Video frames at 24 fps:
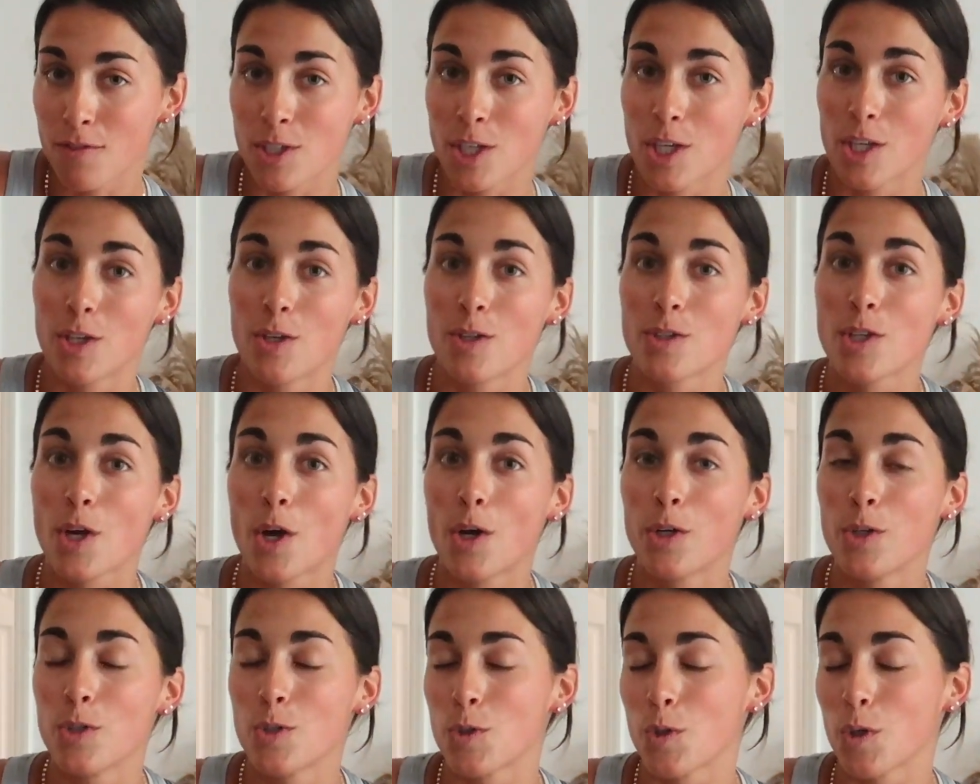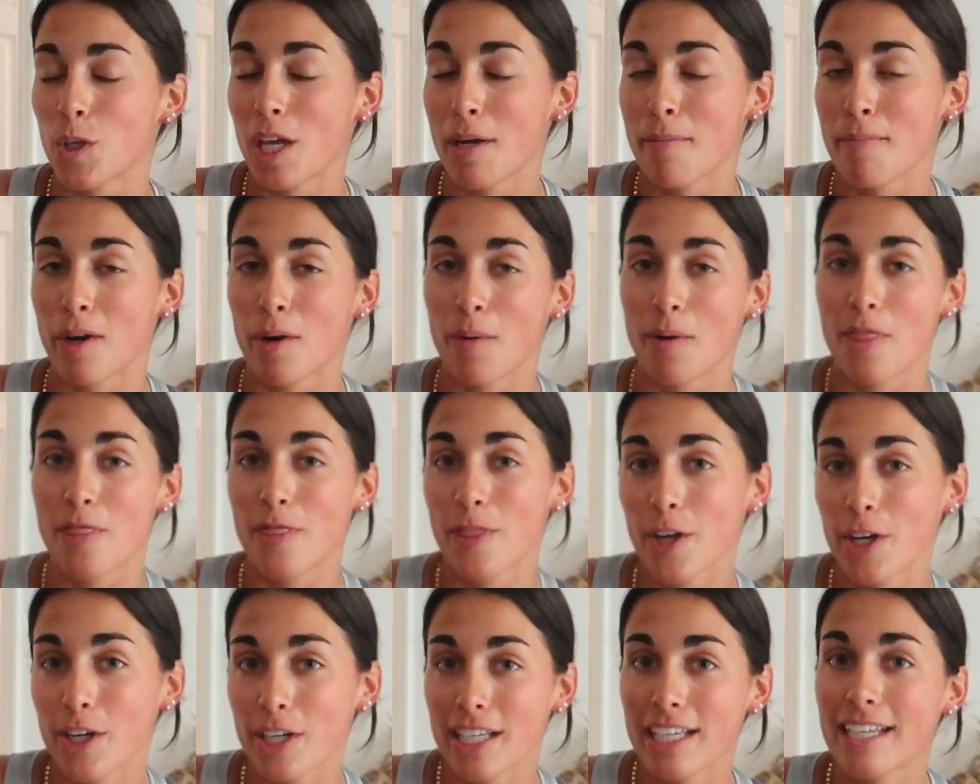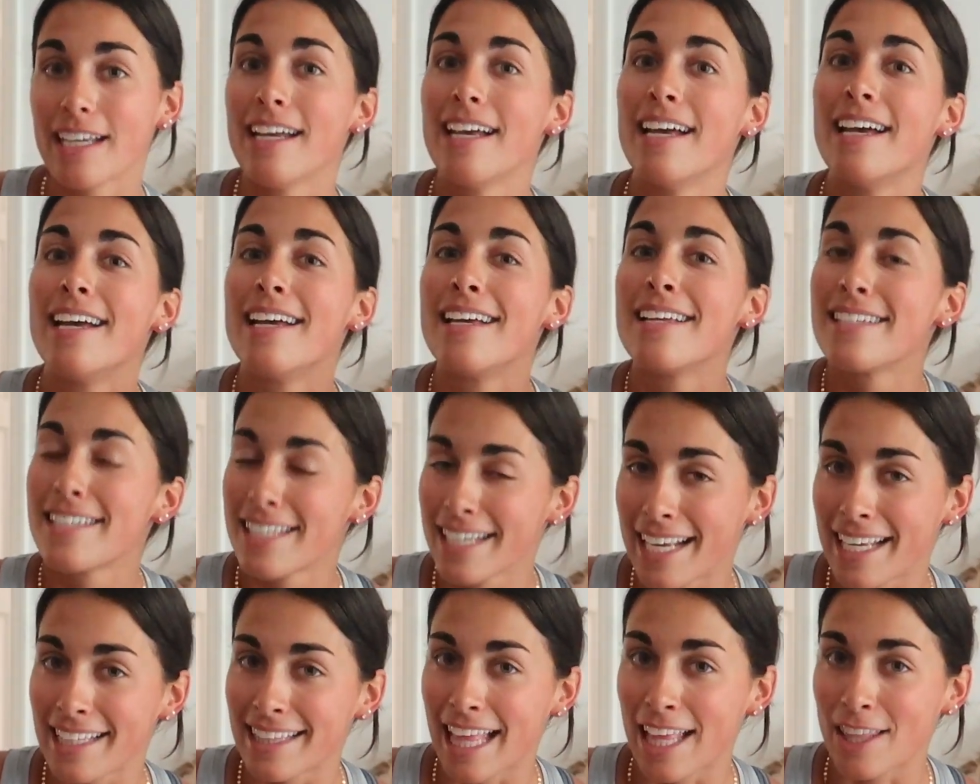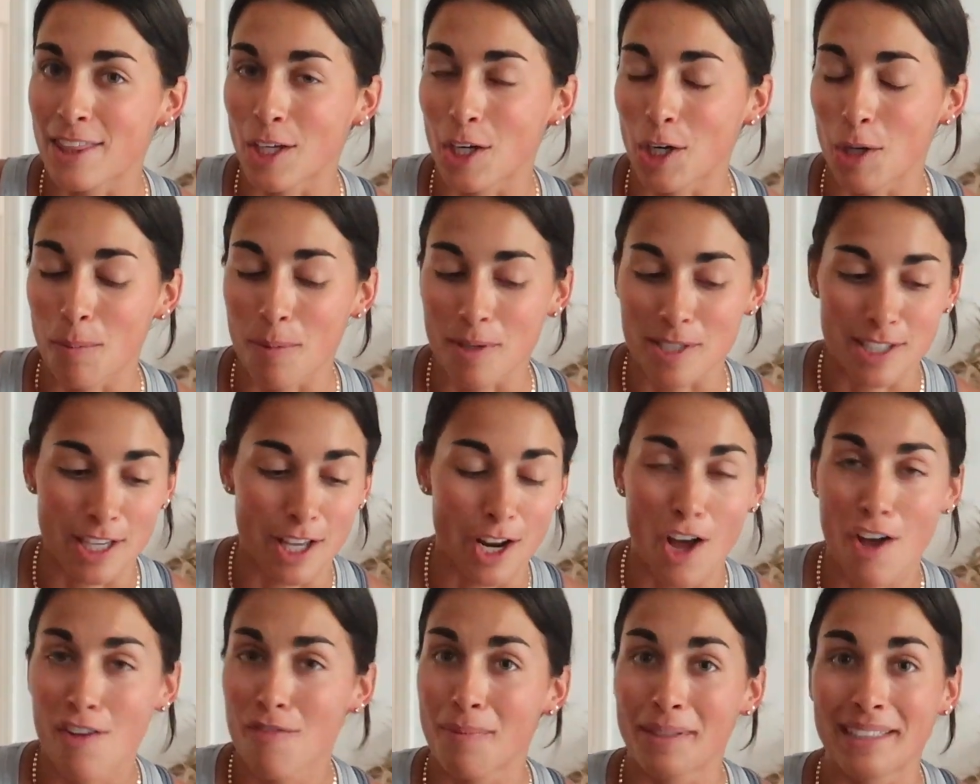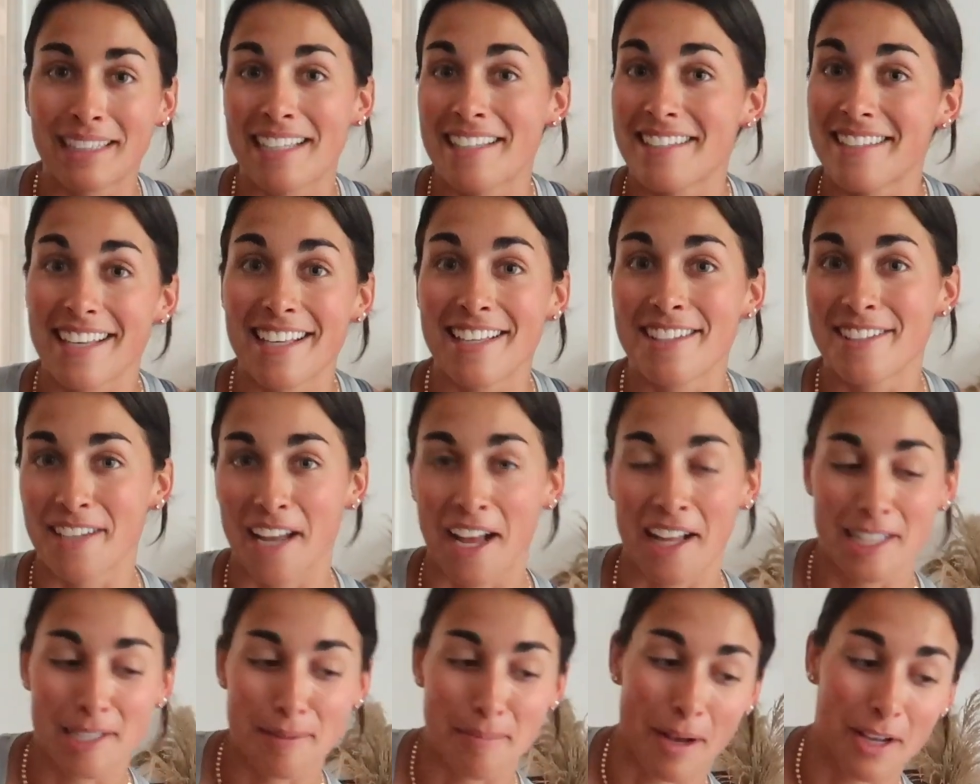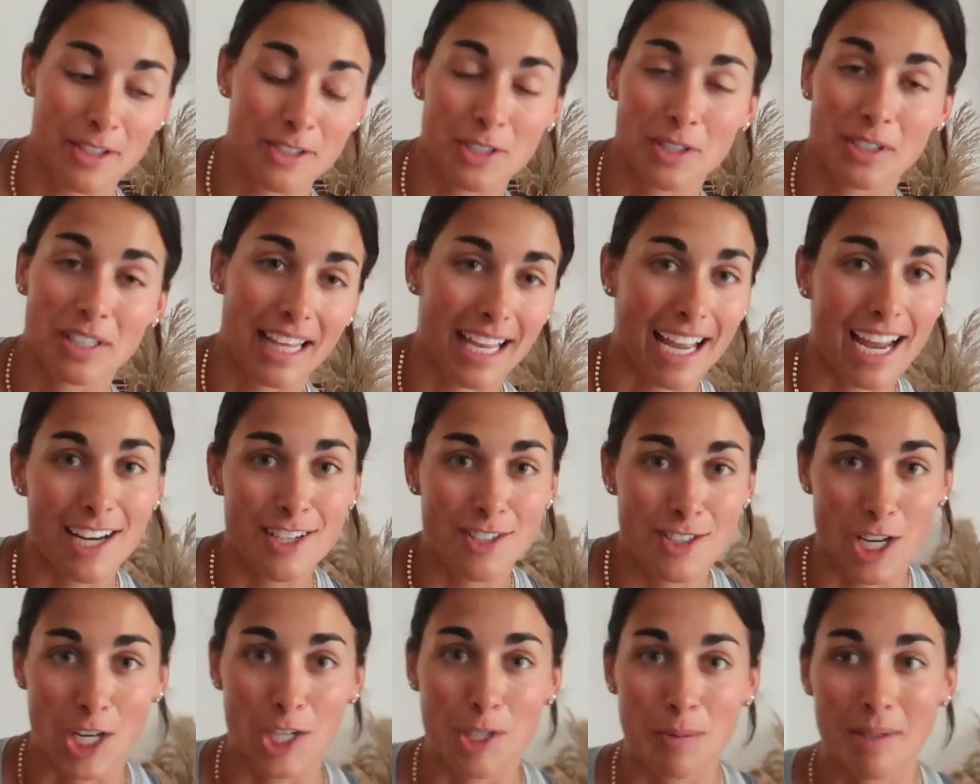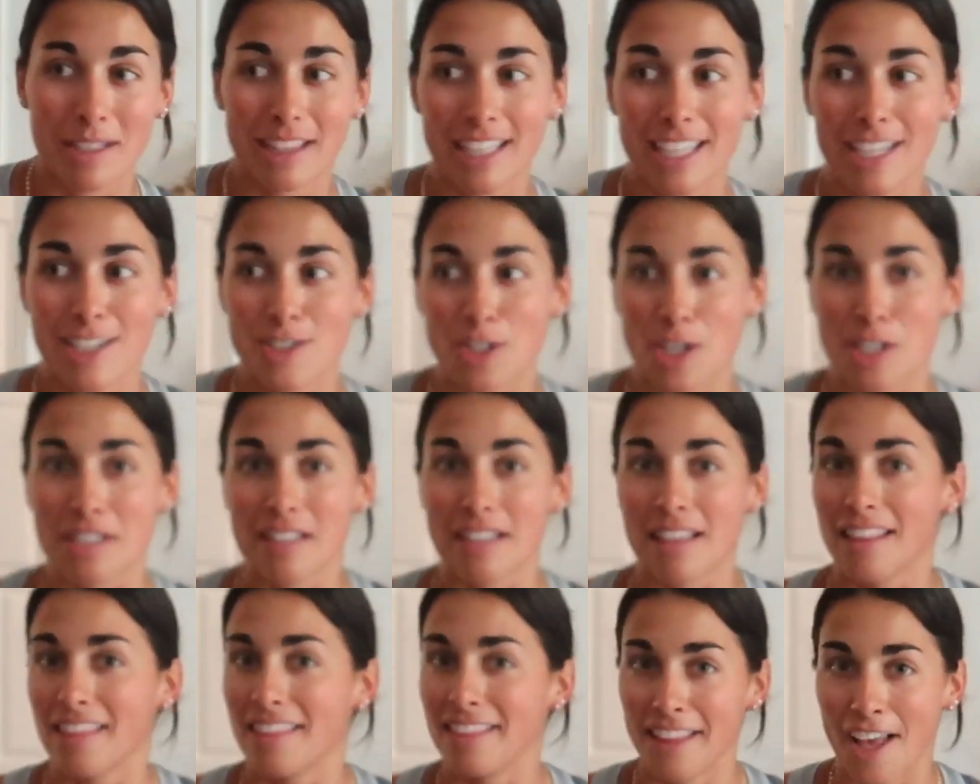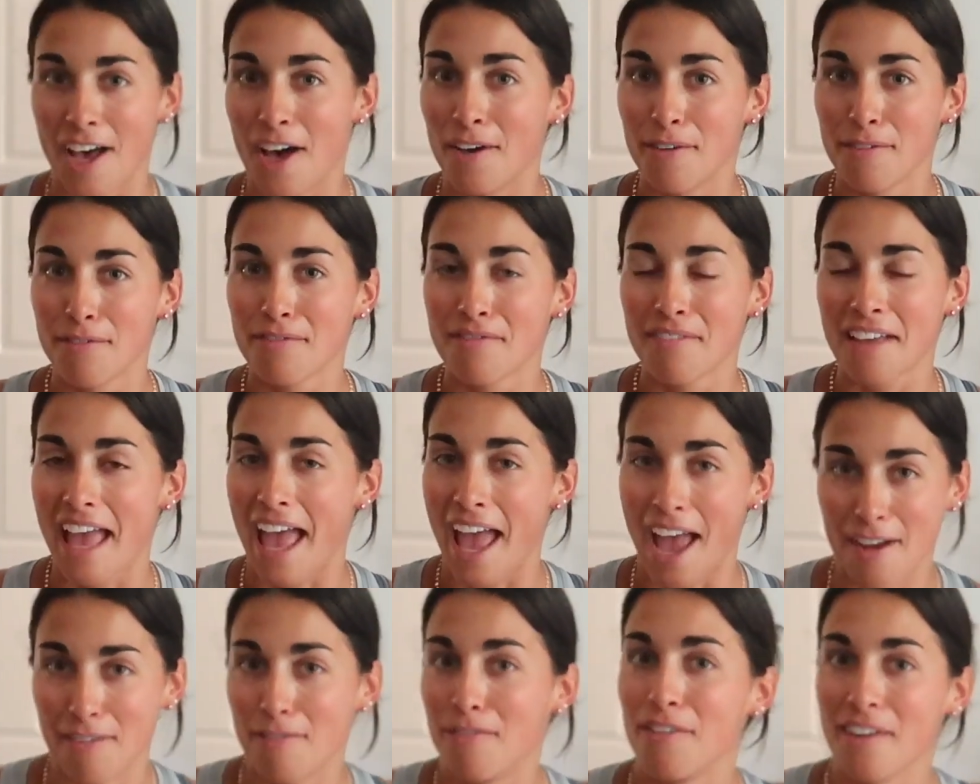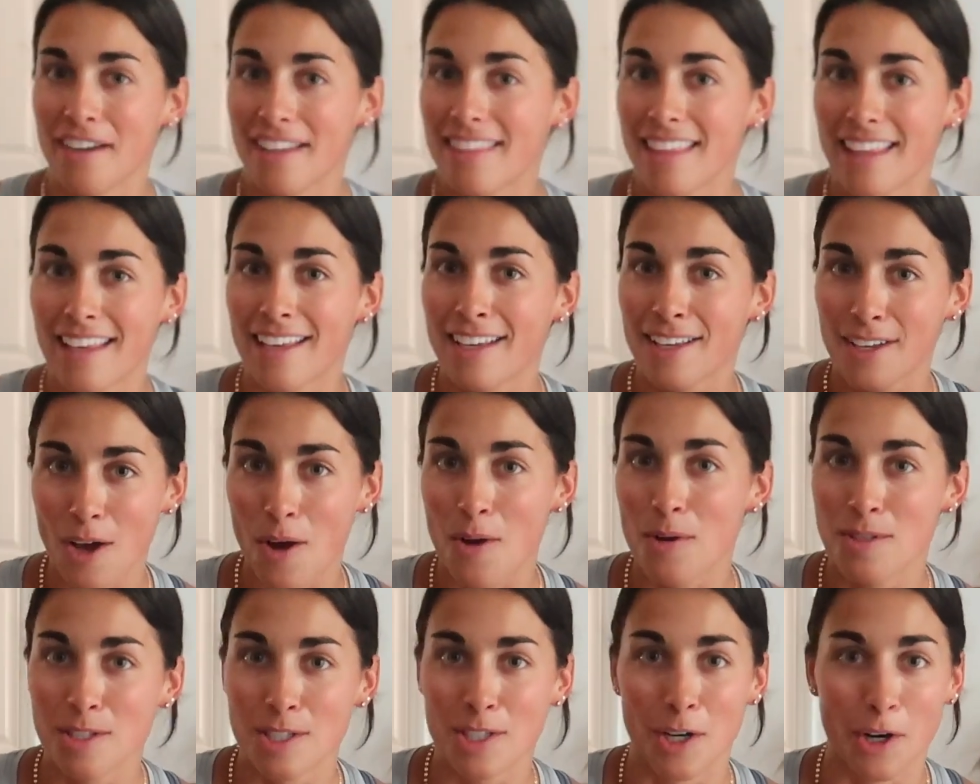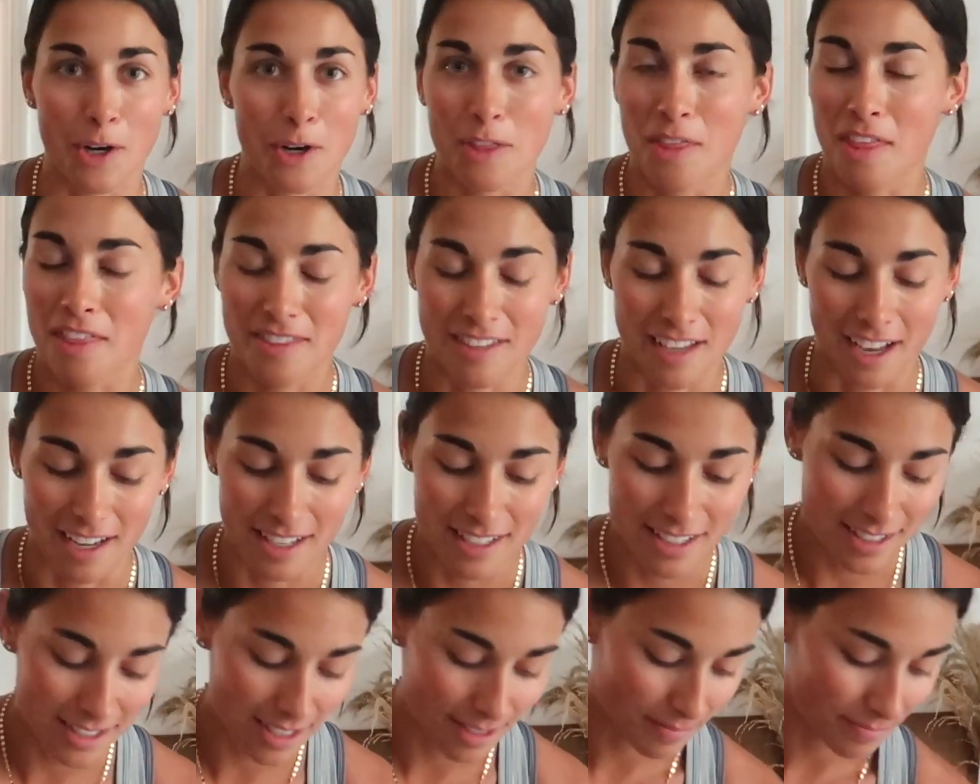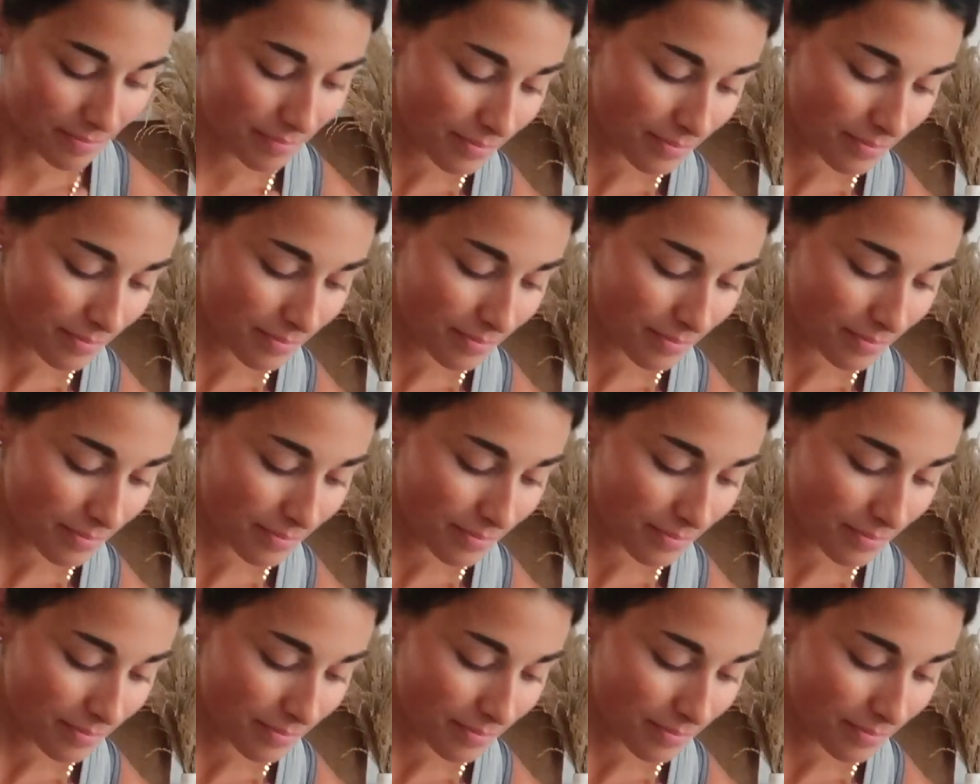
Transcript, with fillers: You can use code JuliaMerwin30 to get that 30% off, but this is not sponsored. Like I genuinely just love everything Cozy Earth does.